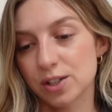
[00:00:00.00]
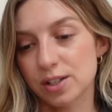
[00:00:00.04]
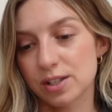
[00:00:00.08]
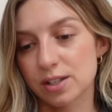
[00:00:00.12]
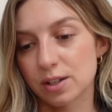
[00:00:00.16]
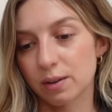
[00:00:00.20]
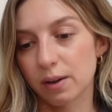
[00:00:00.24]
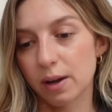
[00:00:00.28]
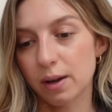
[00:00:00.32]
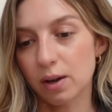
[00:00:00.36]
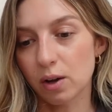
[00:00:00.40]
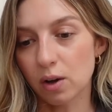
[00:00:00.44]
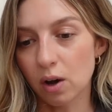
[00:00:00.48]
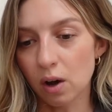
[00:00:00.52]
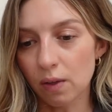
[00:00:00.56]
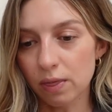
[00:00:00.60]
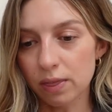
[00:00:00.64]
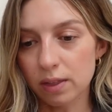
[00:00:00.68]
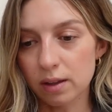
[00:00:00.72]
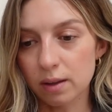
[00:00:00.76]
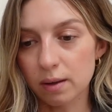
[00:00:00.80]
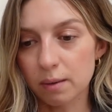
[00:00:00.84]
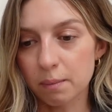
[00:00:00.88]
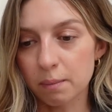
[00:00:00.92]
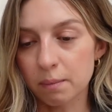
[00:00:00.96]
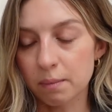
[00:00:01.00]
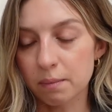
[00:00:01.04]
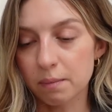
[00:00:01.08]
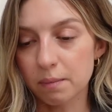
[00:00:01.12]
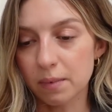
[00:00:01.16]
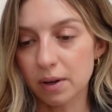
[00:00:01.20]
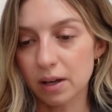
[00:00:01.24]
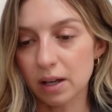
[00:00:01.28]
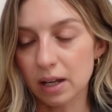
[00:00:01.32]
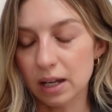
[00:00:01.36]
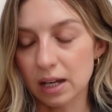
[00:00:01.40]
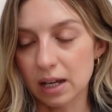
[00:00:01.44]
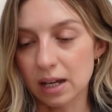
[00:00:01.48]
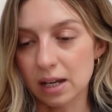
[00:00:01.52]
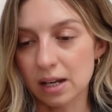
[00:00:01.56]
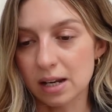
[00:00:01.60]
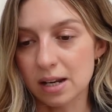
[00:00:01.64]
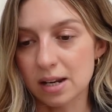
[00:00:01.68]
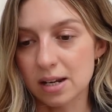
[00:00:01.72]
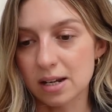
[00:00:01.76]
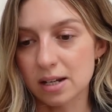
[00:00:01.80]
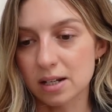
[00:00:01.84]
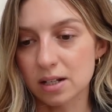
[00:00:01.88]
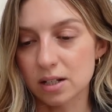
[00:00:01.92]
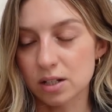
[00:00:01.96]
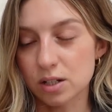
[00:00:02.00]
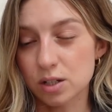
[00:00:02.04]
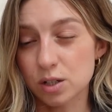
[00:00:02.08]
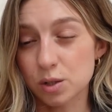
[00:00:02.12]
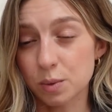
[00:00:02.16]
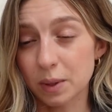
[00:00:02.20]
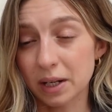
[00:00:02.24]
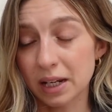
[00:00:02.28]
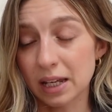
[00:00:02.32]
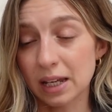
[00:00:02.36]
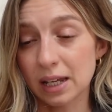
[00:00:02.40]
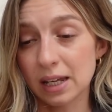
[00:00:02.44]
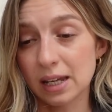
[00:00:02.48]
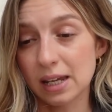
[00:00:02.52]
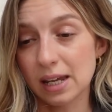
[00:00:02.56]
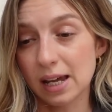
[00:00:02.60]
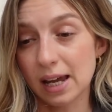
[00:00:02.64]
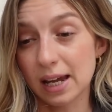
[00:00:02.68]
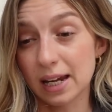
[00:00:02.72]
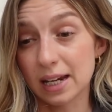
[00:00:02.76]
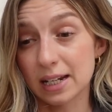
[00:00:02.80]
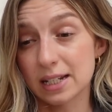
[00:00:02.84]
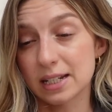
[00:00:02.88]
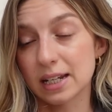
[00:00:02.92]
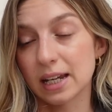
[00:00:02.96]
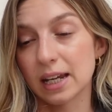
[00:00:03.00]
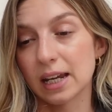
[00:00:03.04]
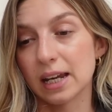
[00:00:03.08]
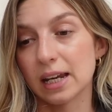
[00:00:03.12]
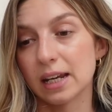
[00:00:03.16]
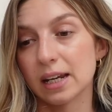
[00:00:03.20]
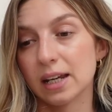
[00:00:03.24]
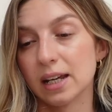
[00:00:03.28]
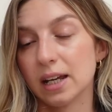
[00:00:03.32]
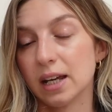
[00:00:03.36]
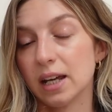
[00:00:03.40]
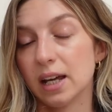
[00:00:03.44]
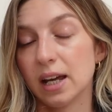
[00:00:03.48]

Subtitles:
So I got them in 2018,